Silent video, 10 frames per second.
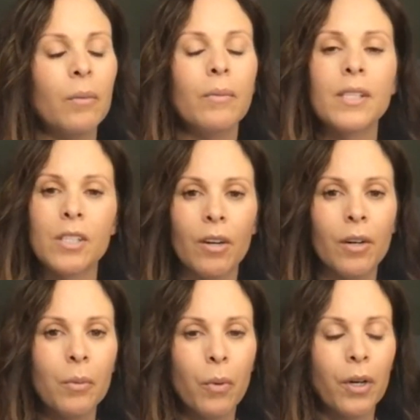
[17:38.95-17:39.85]
and we
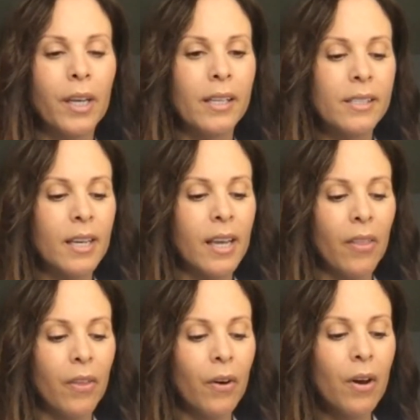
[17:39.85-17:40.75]
started working
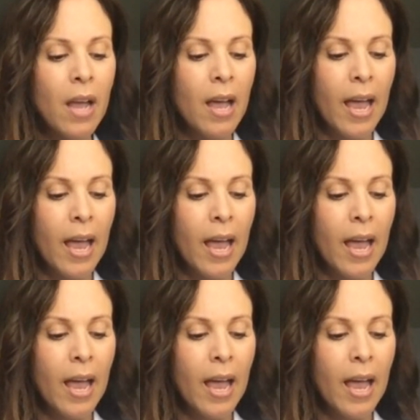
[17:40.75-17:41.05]
together.